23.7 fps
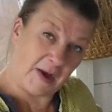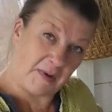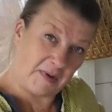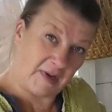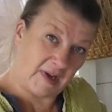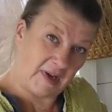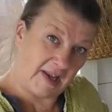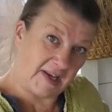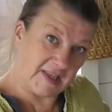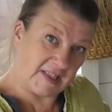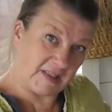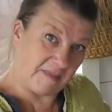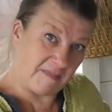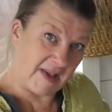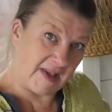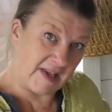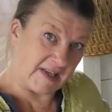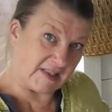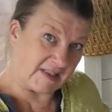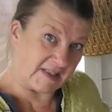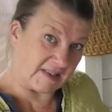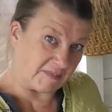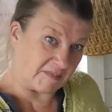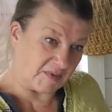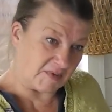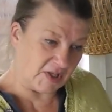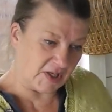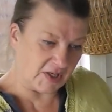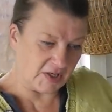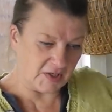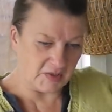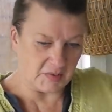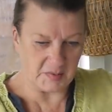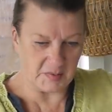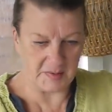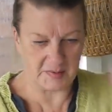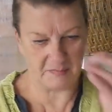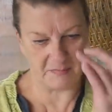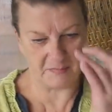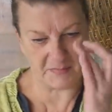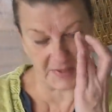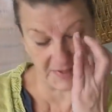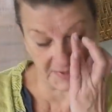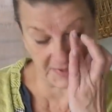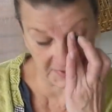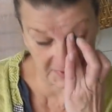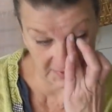I would like to make some too,
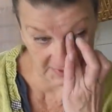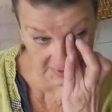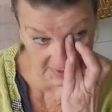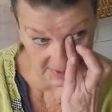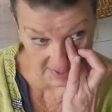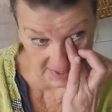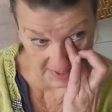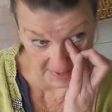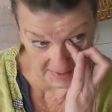but